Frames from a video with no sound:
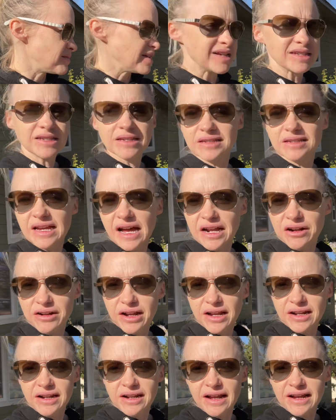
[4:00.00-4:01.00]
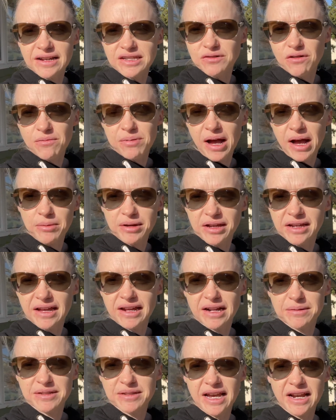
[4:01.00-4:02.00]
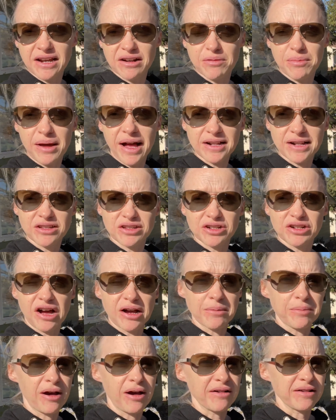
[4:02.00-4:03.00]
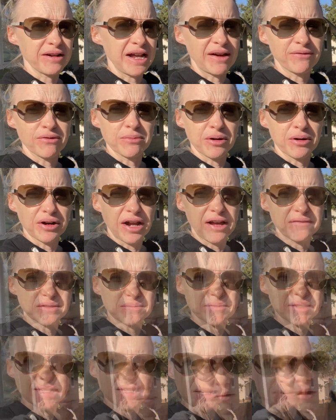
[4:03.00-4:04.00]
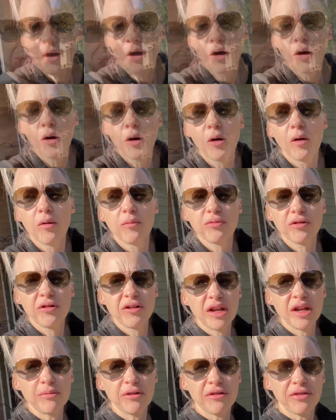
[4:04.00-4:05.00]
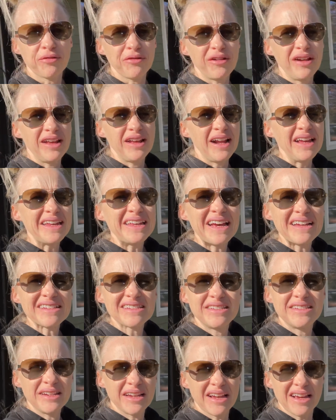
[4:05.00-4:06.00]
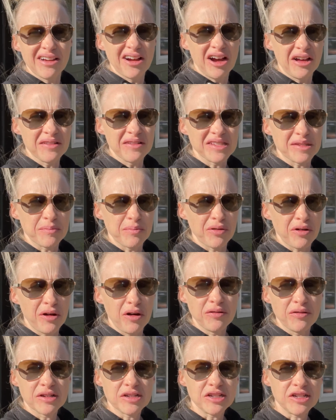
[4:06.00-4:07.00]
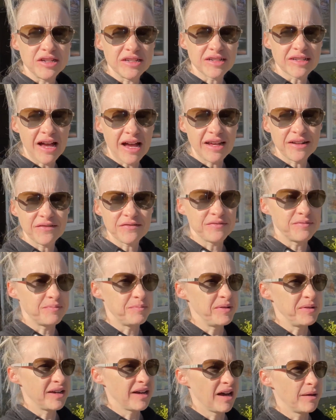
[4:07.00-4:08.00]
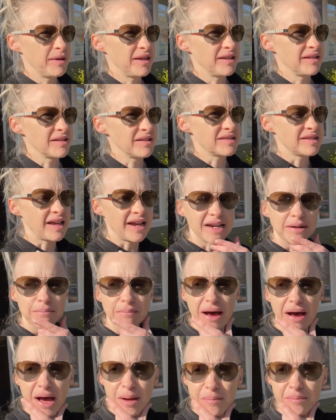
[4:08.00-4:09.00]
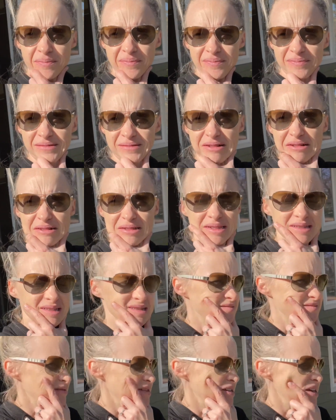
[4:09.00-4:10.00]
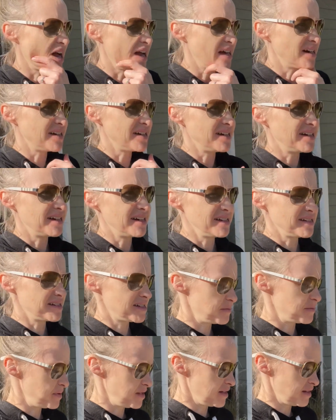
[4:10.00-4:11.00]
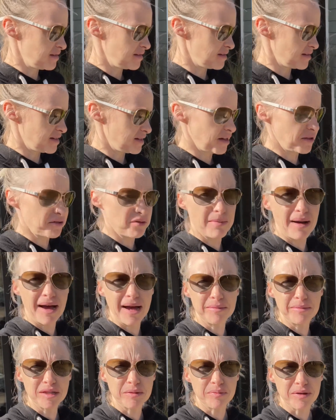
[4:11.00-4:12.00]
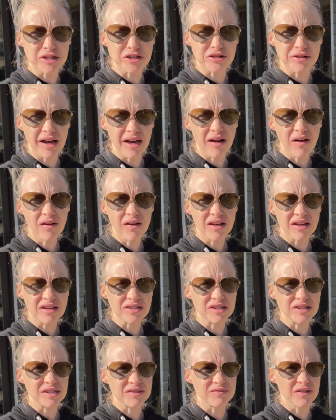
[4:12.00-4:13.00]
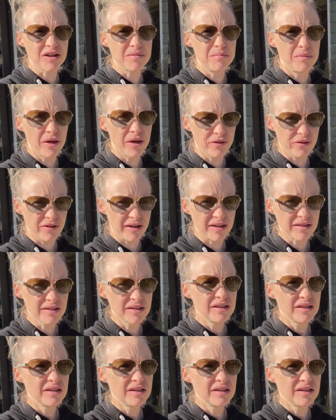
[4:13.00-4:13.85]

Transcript: It's a Saturday today, so we're probably going to end up taking her back to the dog park and have her burn off some steam. Pro number 3, and I guess you can call this a pro, is she's kind of becoming a second mom. There's kind of getting to be another mom in the picture now. She's very mothering.